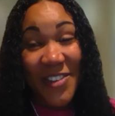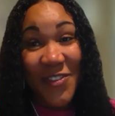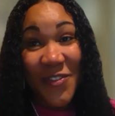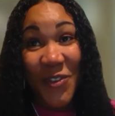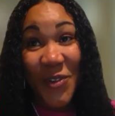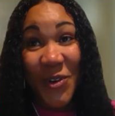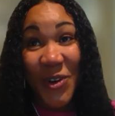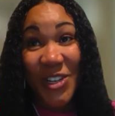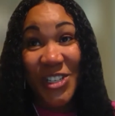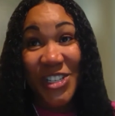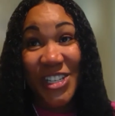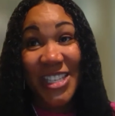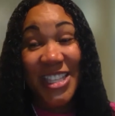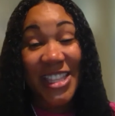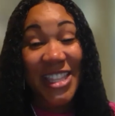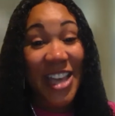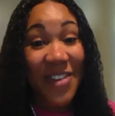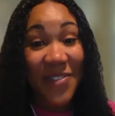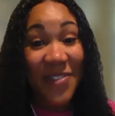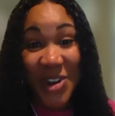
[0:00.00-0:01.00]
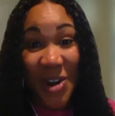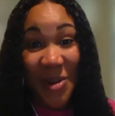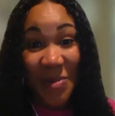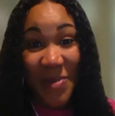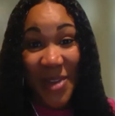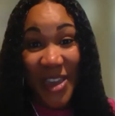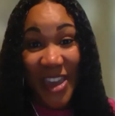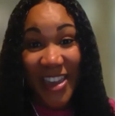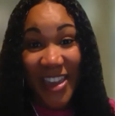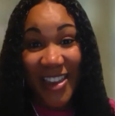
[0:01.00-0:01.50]
for just loving on
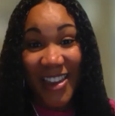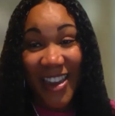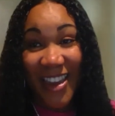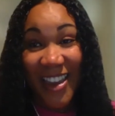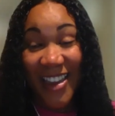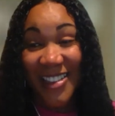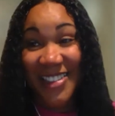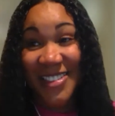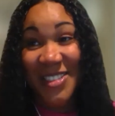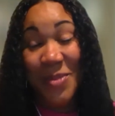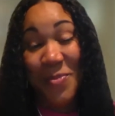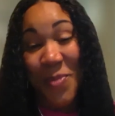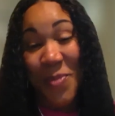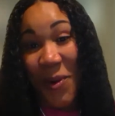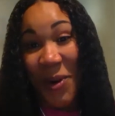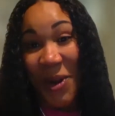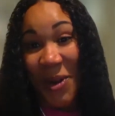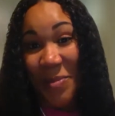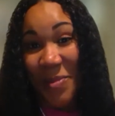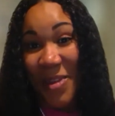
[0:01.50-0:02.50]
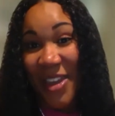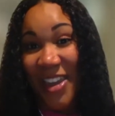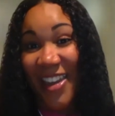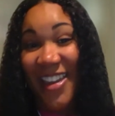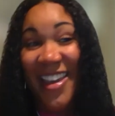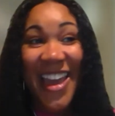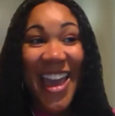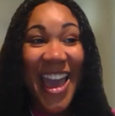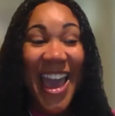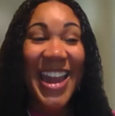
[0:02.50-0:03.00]
me and supporting me.
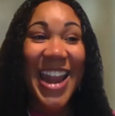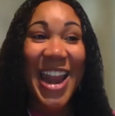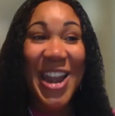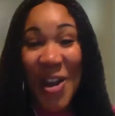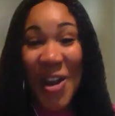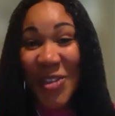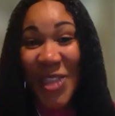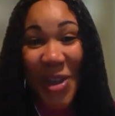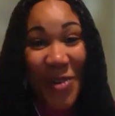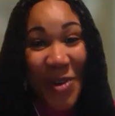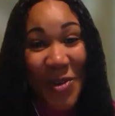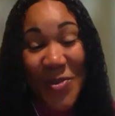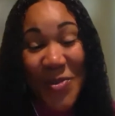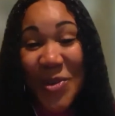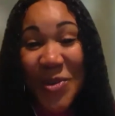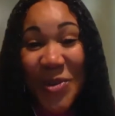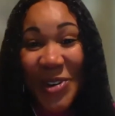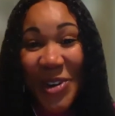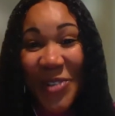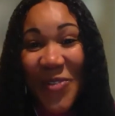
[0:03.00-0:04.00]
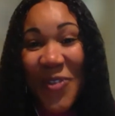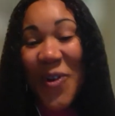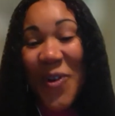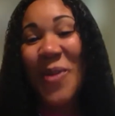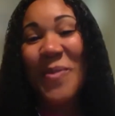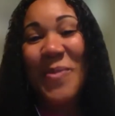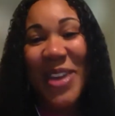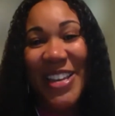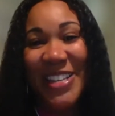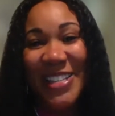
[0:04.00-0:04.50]
And I know they were rooting for
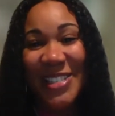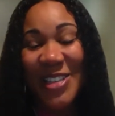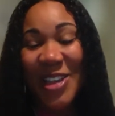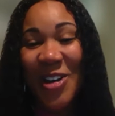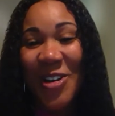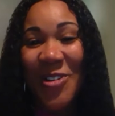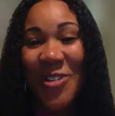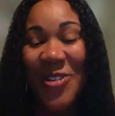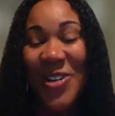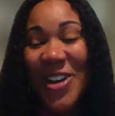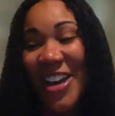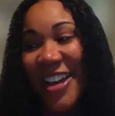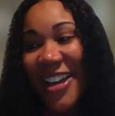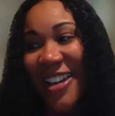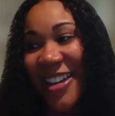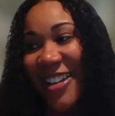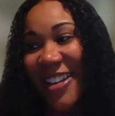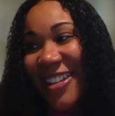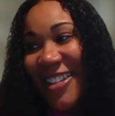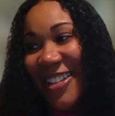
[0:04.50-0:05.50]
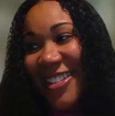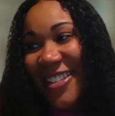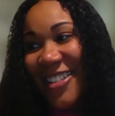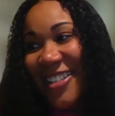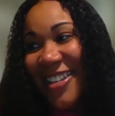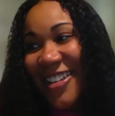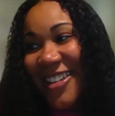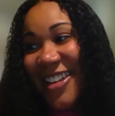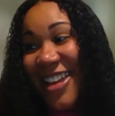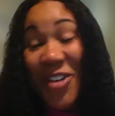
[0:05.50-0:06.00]
me. So
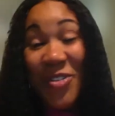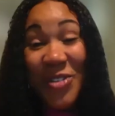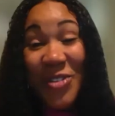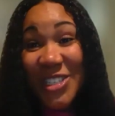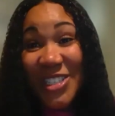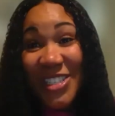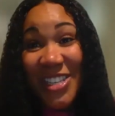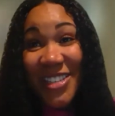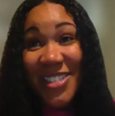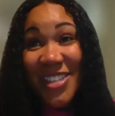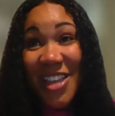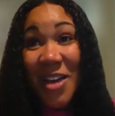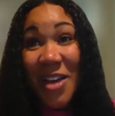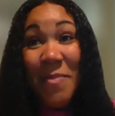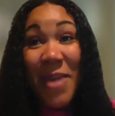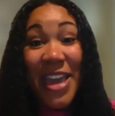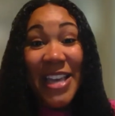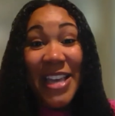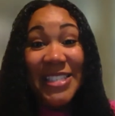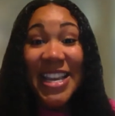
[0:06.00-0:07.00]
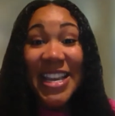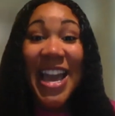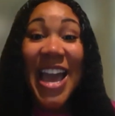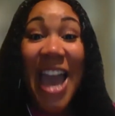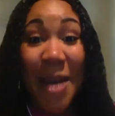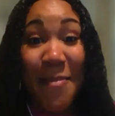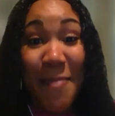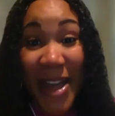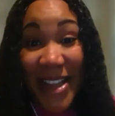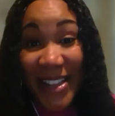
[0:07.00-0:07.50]
it was just amazing. I
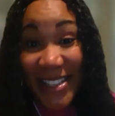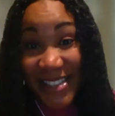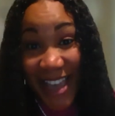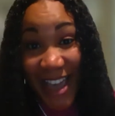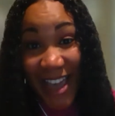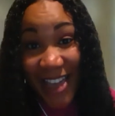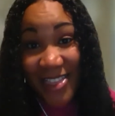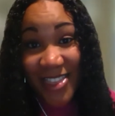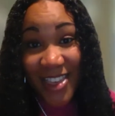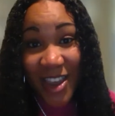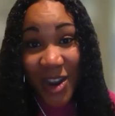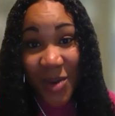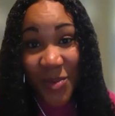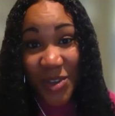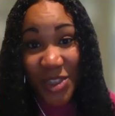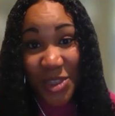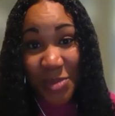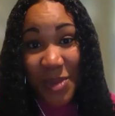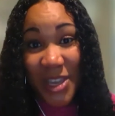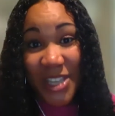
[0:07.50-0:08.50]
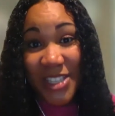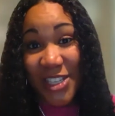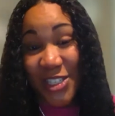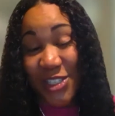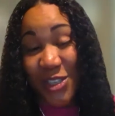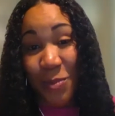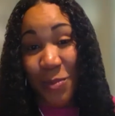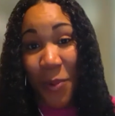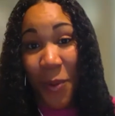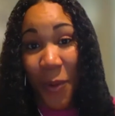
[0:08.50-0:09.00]
had my dad there with me to
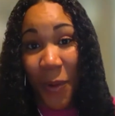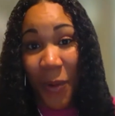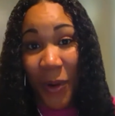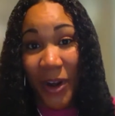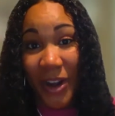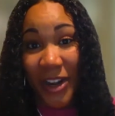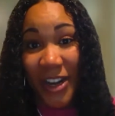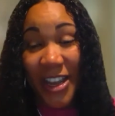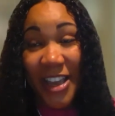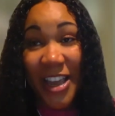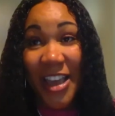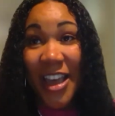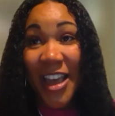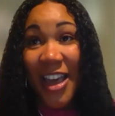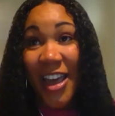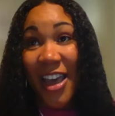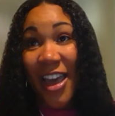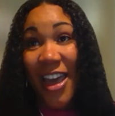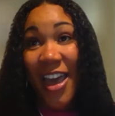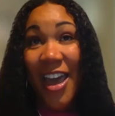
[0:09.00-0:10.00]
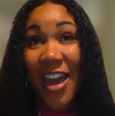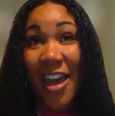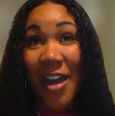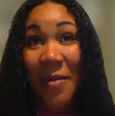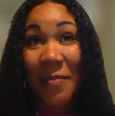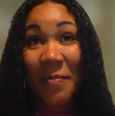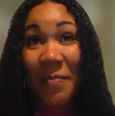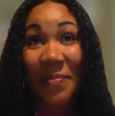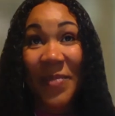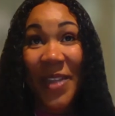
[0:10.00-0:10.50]
support.
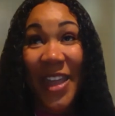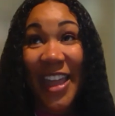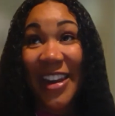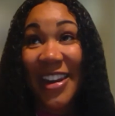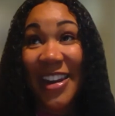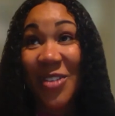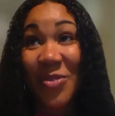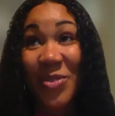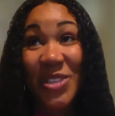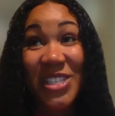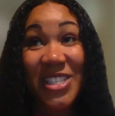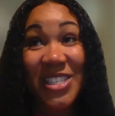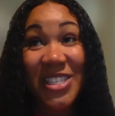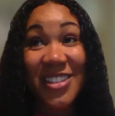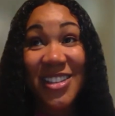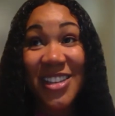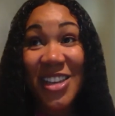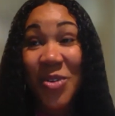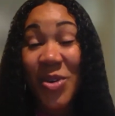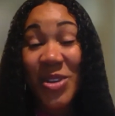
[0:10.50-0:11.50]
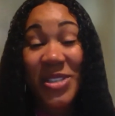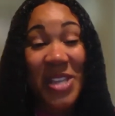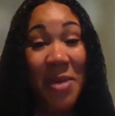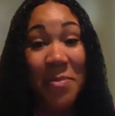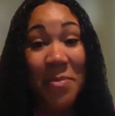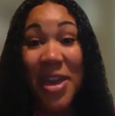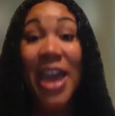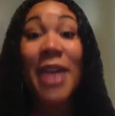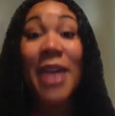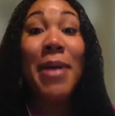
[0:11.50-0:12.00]
And
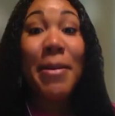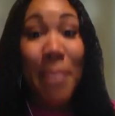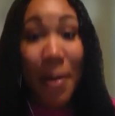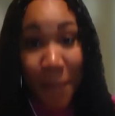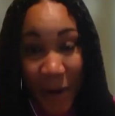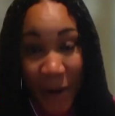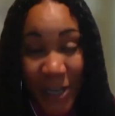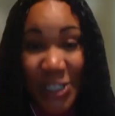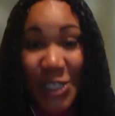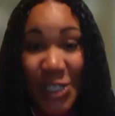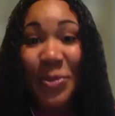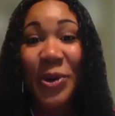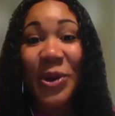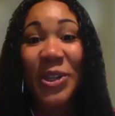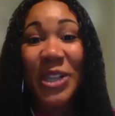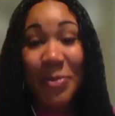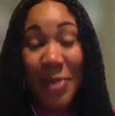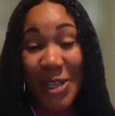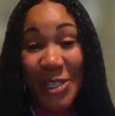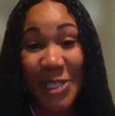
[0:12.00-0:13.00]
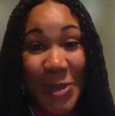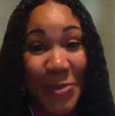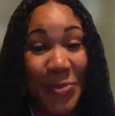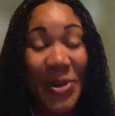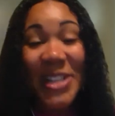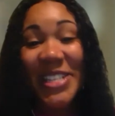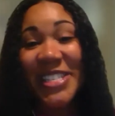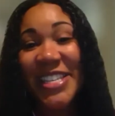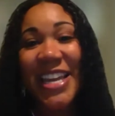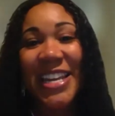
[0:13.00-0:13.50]
and my principal and my
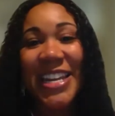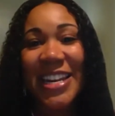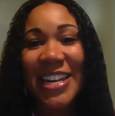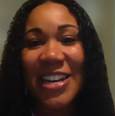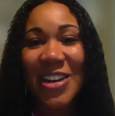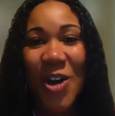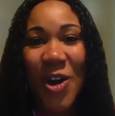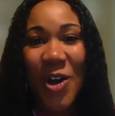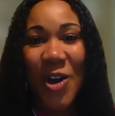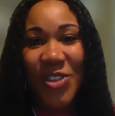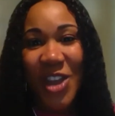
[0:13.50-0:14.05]
superintendent and all the